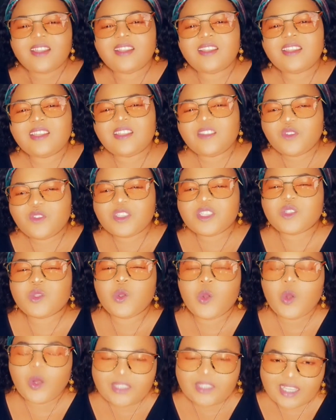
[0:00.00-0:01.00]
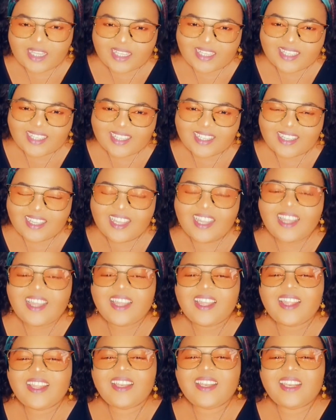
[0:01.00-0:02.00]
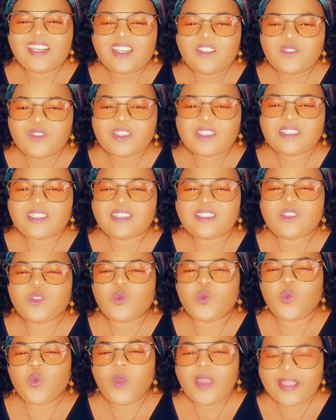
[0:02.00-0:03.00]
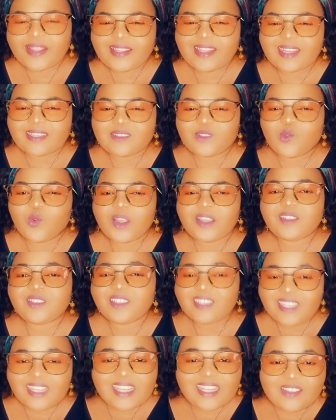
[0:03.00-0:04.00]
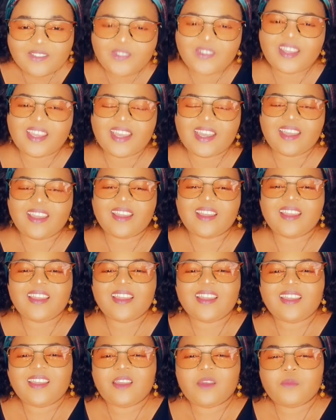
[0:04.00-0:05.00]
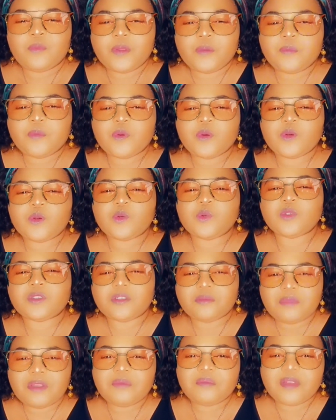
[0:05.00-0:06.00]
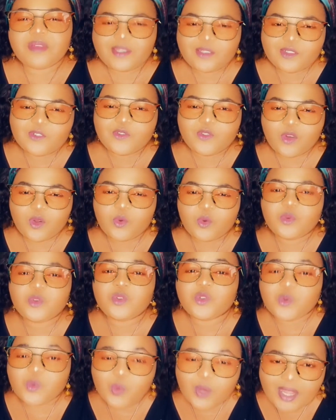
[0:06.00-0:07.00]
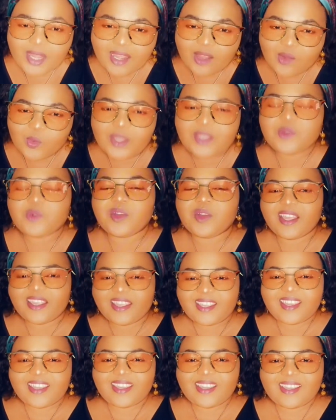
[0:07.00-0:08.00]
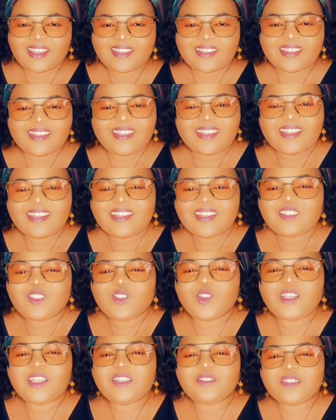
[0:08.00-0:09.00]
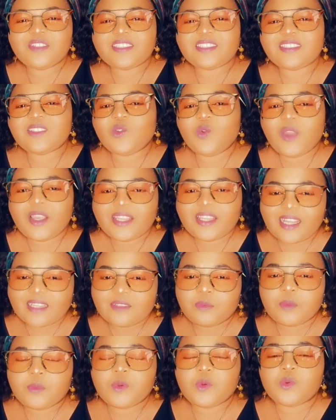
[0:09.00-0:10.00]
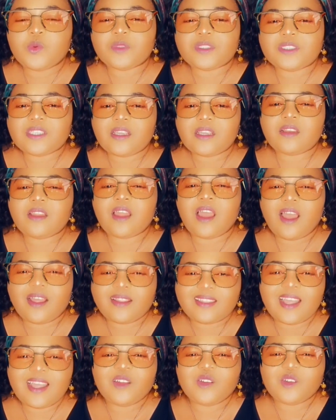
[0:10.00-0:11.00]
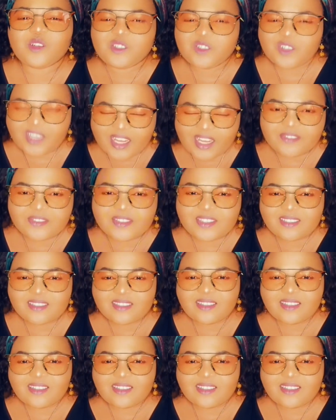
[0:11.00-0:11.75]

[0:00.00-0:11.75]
Live it godly. Live it in the way that when you live here, people will remember you for who you were when you were here. Don't live it in the way that people will be saying, thank God you left.